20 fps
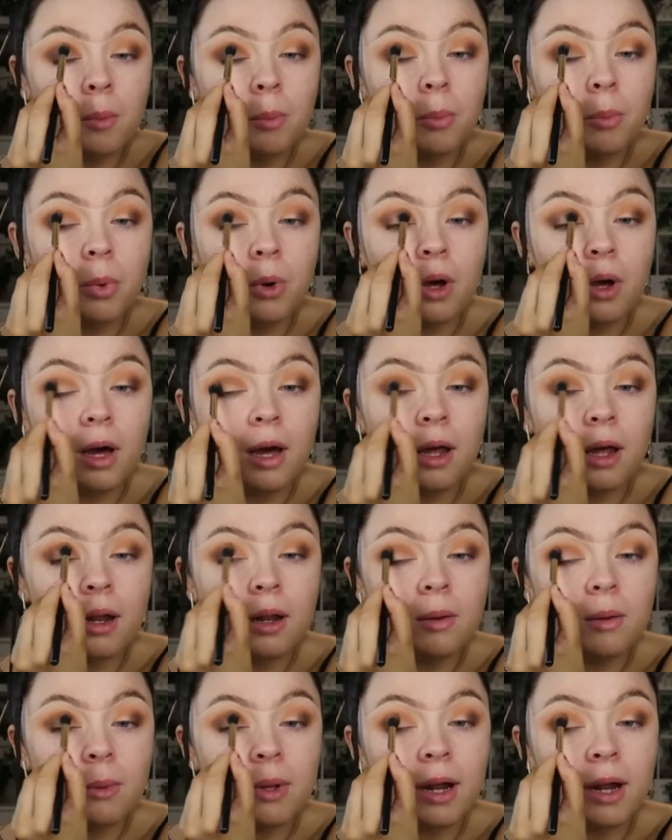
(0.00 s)
but
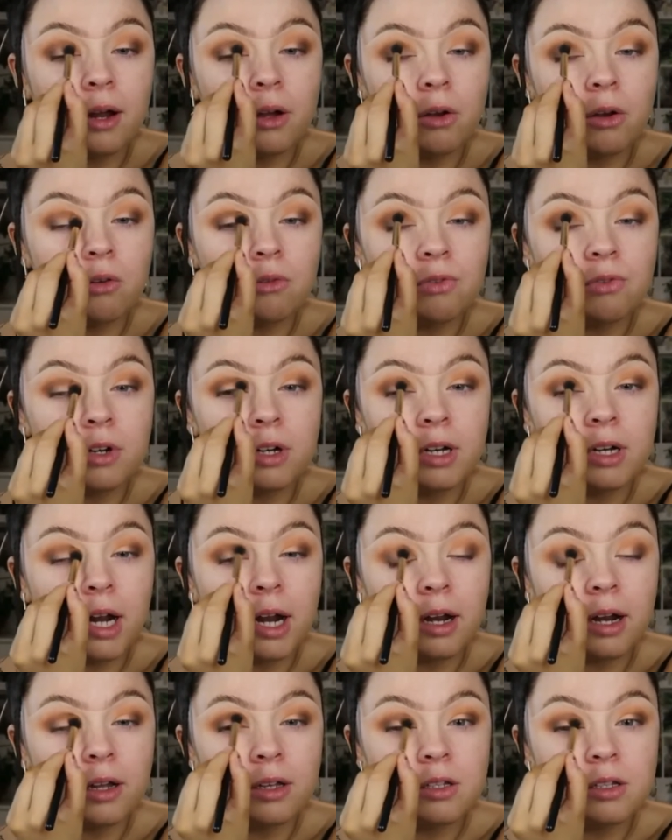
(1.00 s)
we are going for a
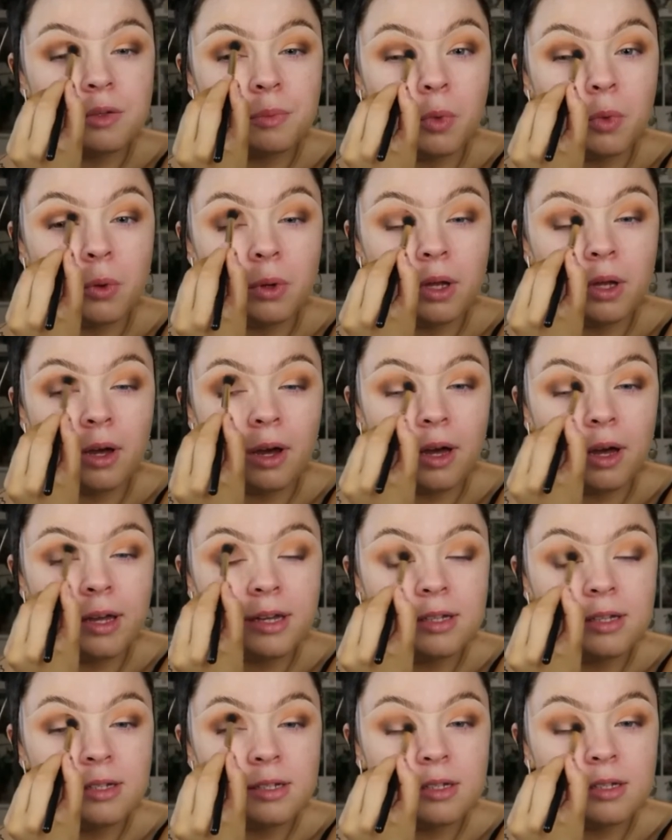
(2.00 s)
dark smoky
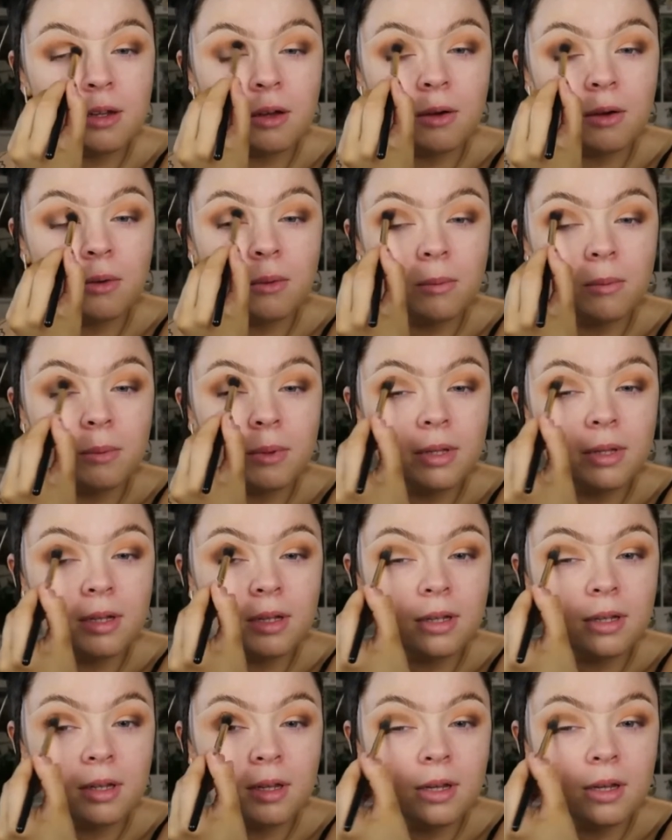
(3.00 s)
eye, so
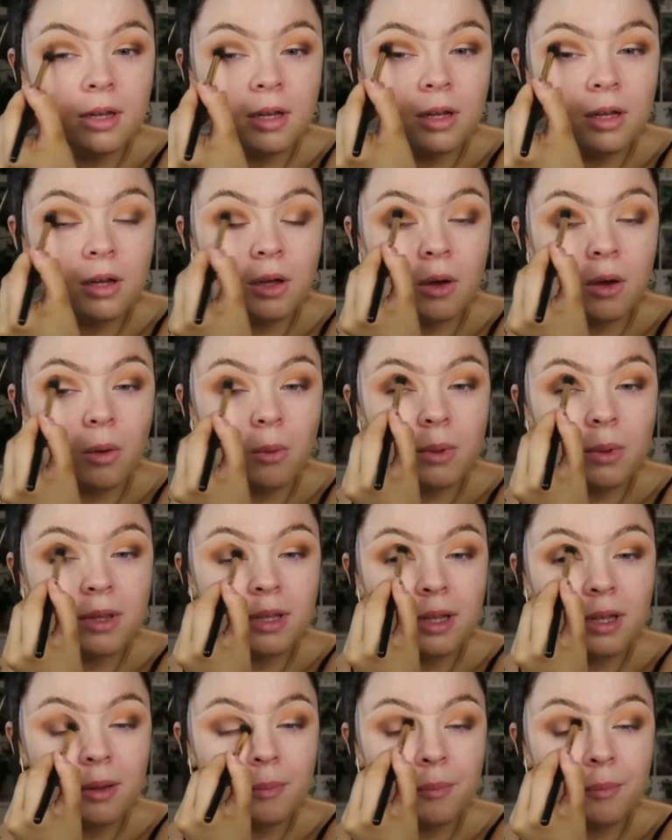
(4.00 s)
we'll go with
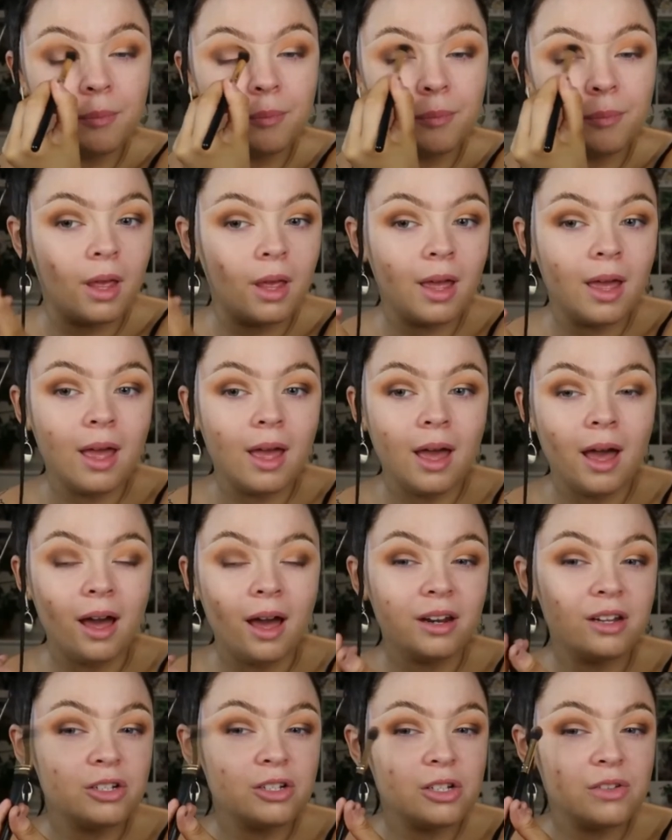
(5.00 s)
it.
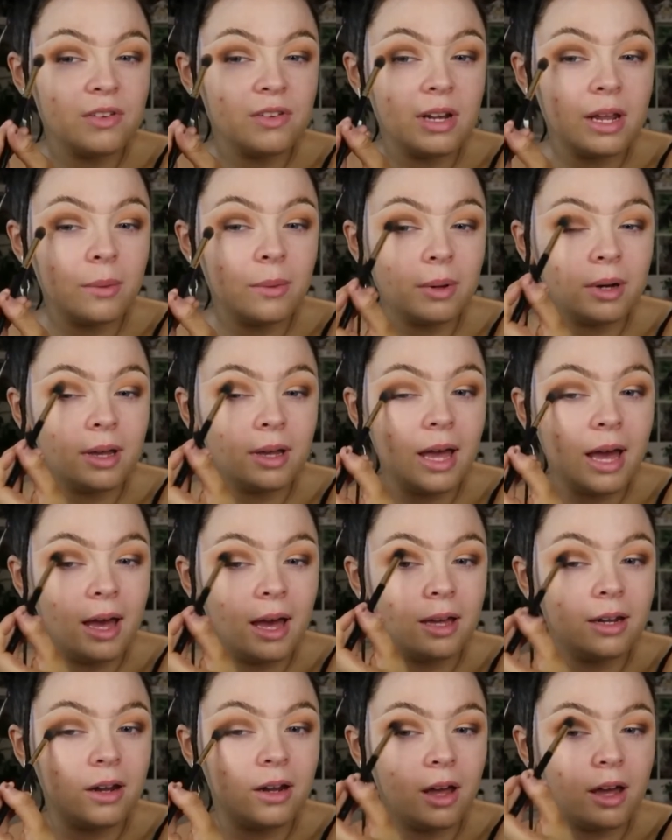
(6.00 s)
And I just feel like when I
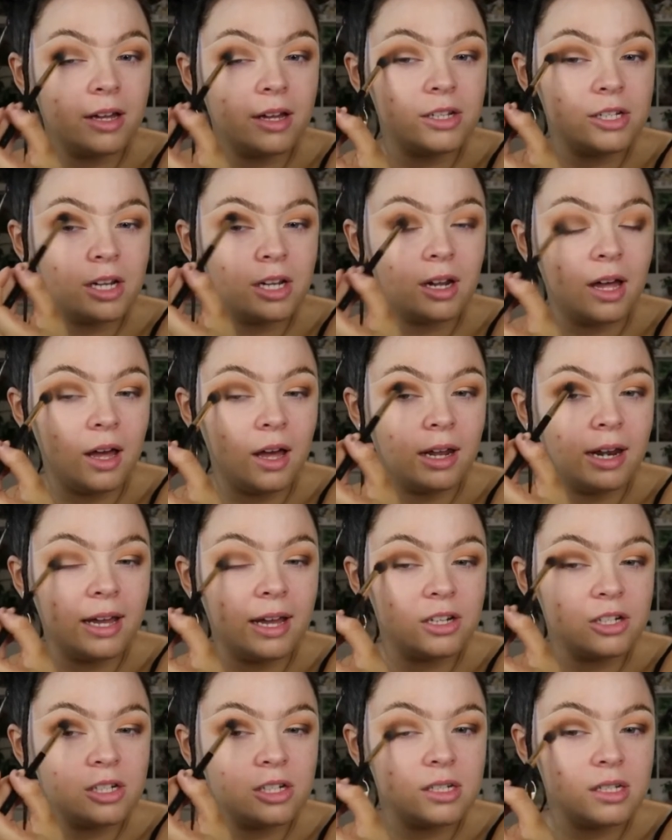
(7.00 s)
add
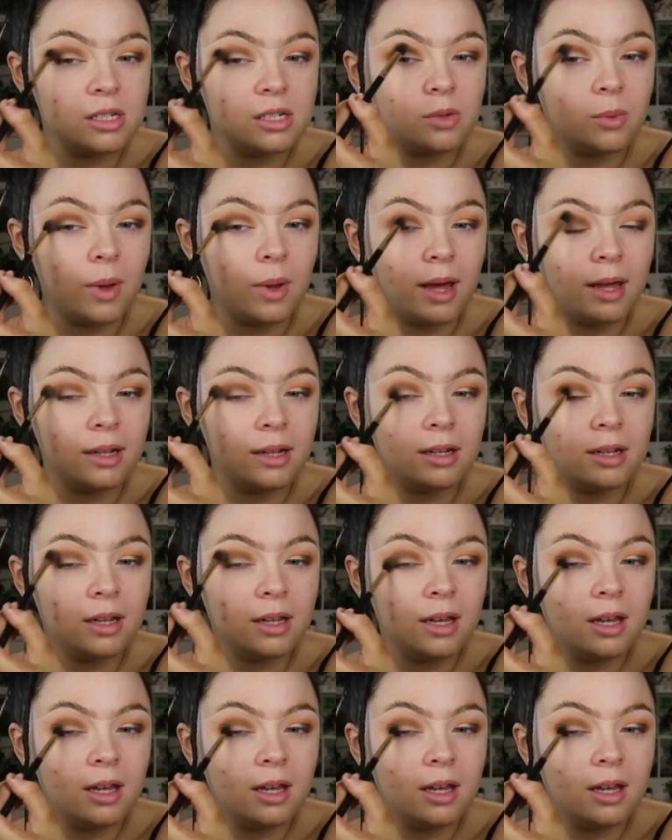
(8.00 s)
eyelashes as well,